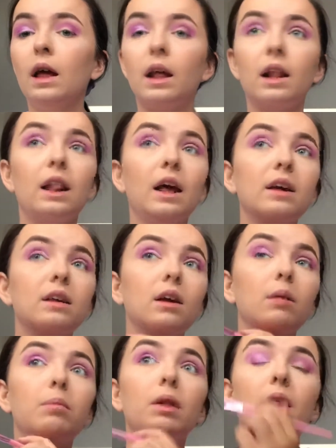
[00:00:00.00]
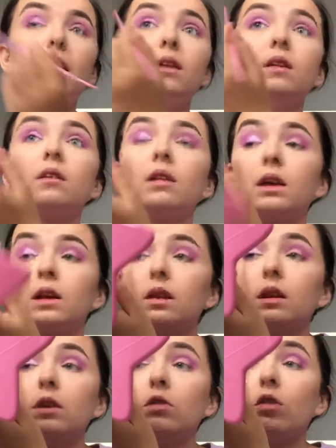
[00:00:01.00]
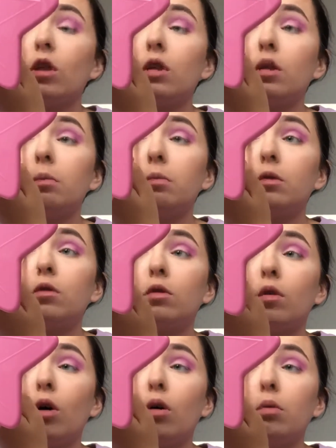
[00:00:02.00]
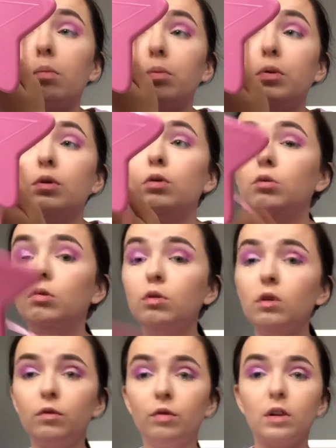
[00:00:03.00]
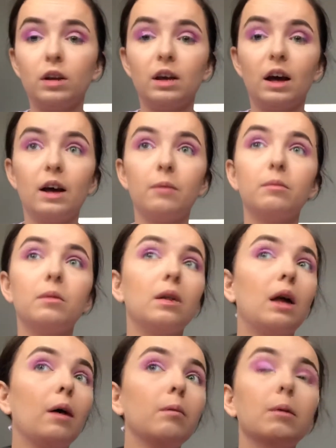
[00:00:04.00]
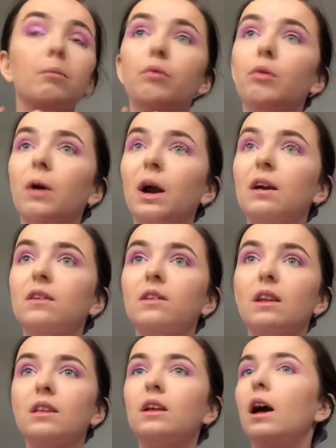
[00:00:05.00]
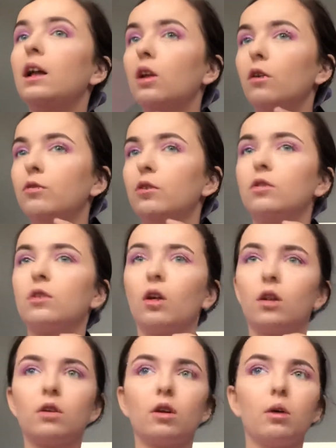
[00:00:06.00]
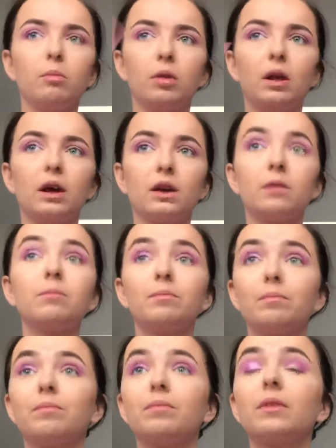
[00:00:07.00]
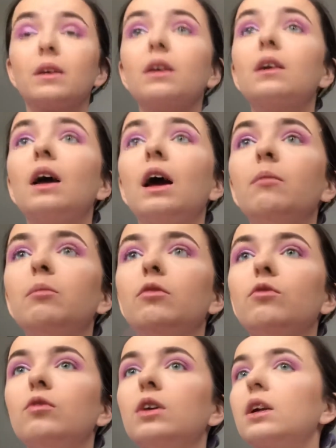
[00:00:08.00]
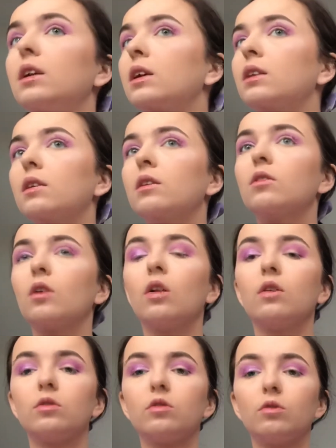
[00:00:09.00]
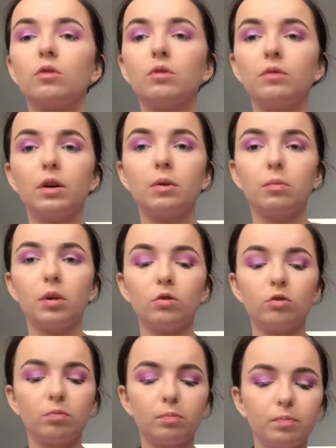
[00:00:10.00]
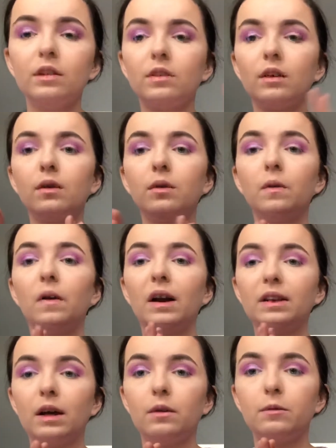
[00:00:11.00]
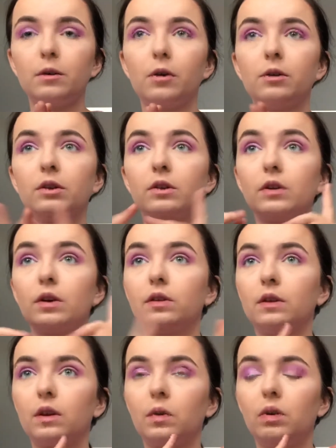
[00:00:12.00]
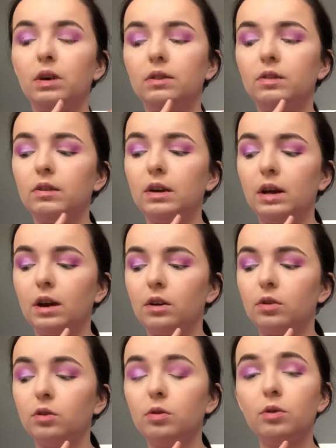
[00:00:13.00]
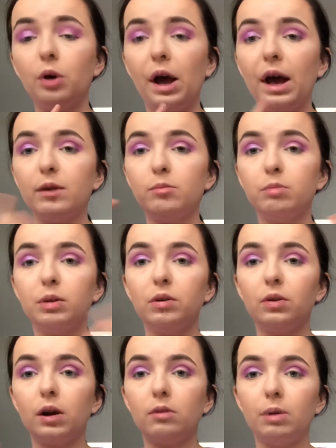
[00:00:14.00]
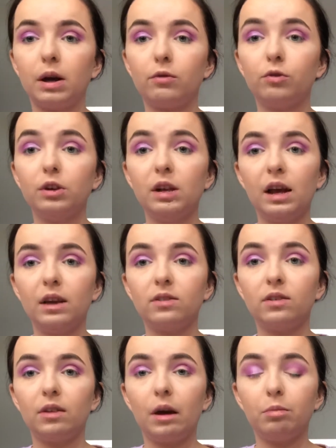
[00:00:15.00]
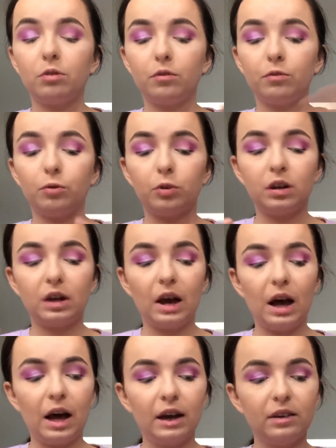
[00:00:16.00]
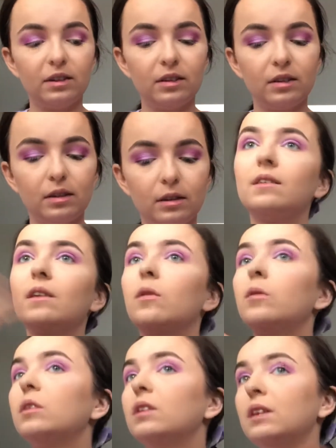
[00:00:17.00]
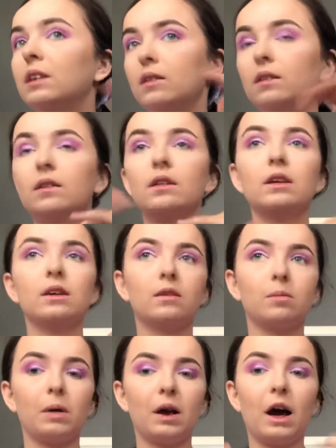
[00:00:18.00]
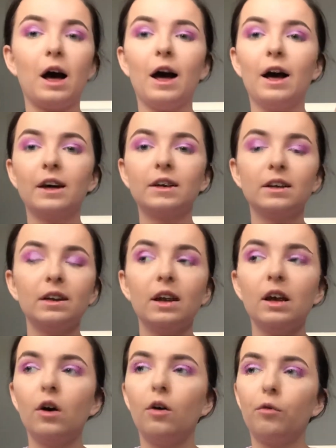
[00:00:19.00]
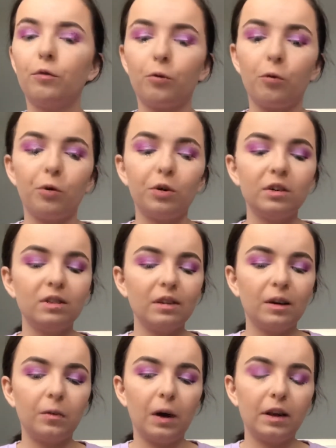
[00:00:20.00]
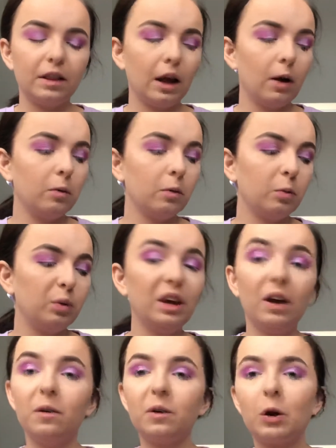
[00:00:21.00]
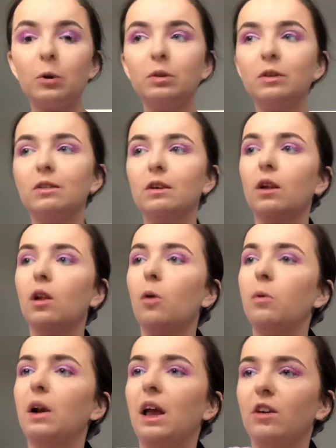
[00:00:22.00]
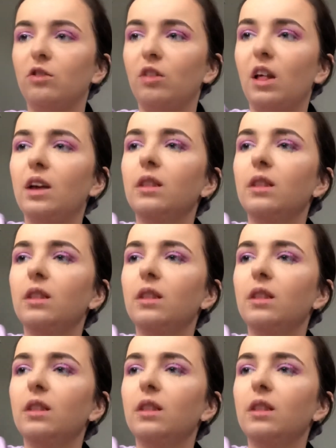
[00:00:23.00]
Like, they blended in each other so beautifully. I'm impressed, and I love this color, Come Black. I'm feeling this color story very much. So right now I'm going to cut the crease here too, and be right back for the last steps for the eyes. So this is my eye, of course. Right now we are going to the lower lash line.